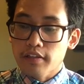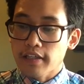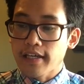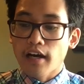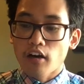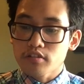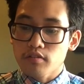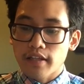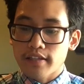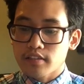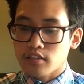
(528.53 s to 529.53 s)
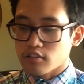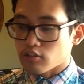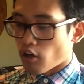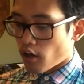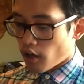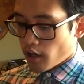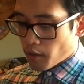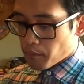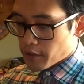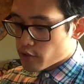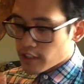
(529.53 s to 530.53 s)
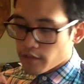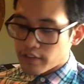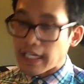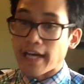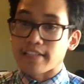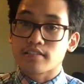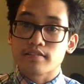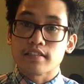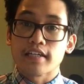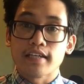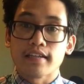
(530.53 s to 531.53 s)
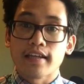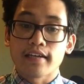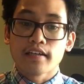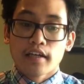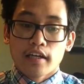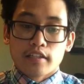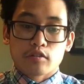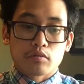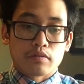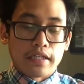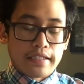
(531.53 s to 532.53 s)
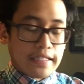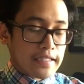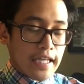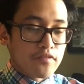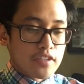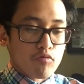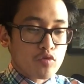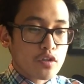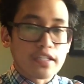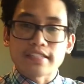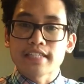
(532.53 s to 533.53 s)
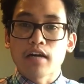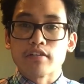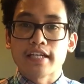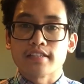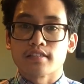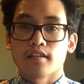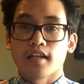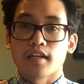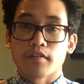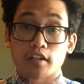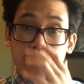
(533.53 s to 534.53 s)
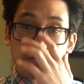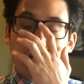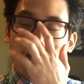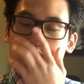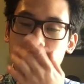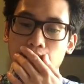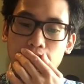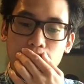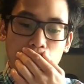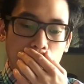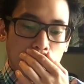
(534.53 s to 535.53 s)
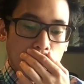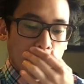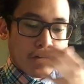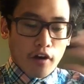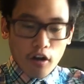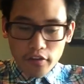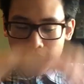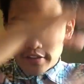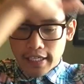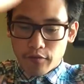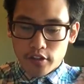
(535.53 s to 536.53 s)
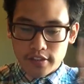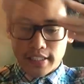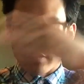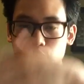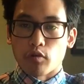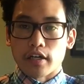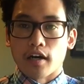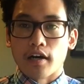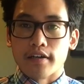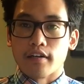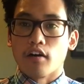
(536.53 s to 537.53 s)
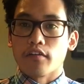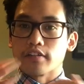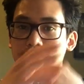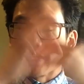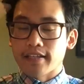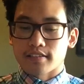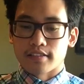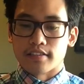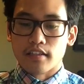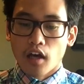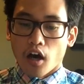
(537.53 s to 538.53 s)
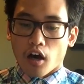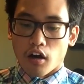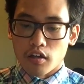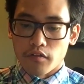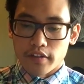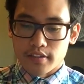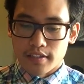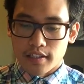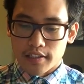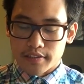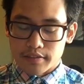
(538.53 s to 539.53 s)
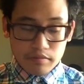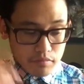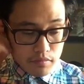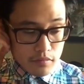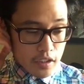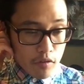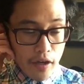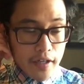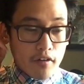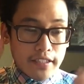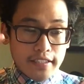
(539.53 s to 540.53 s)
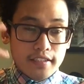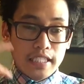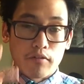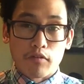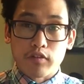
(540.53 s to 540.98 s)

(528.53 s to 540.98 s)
It also led to just the Treaty of Versailles. It left a really sour taste in a lot of countries' mouths, and all of this adversity that was going on, and all these debts, and all of this radical ideas that were